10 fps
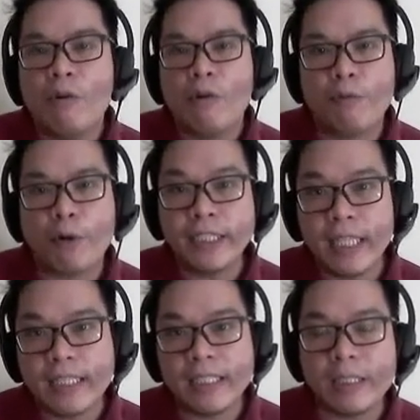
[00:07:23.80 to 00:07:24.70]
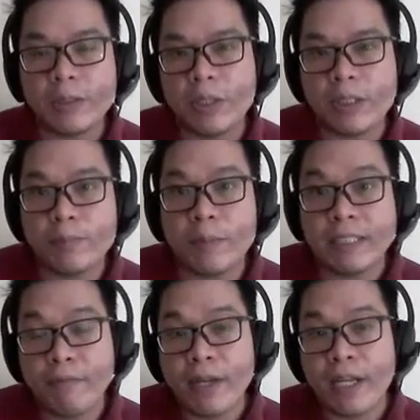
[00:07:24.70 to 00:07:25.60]
for this
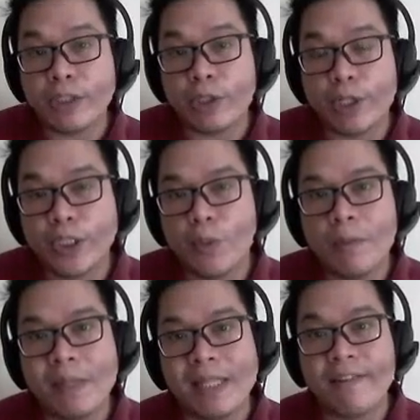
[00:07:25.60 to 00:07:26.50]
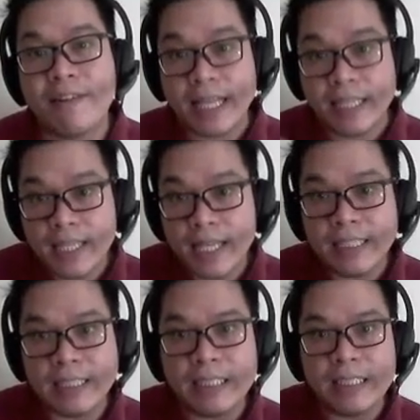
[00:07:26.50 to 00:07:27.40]
specific research will be the
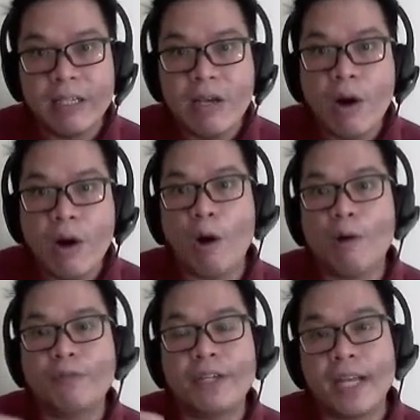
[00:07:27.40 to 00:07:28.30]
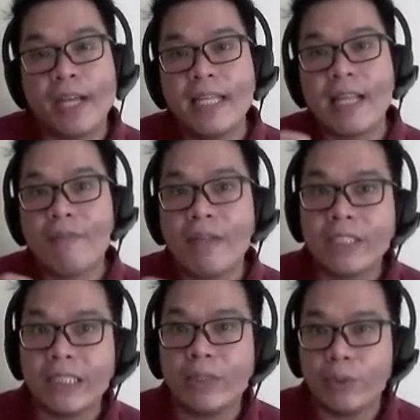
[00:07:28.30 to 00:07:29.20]
readiness of the grade 11
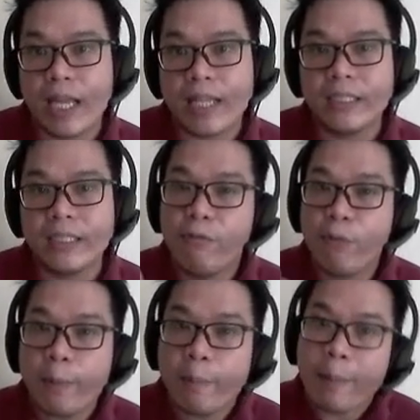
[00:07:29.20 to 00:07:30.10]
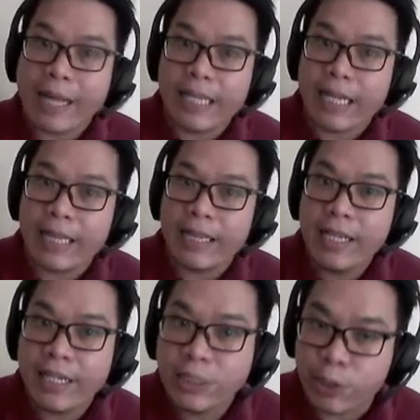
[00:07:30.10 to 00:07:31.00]
students for practical
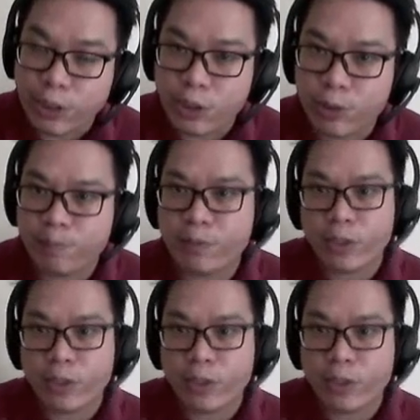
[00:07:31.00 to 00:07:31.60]
research.